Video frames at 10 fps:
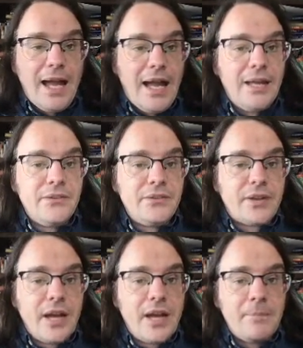And
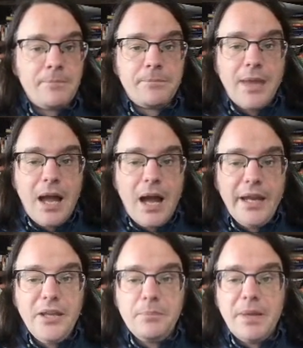um, I
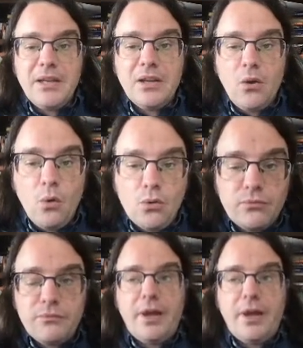had been all,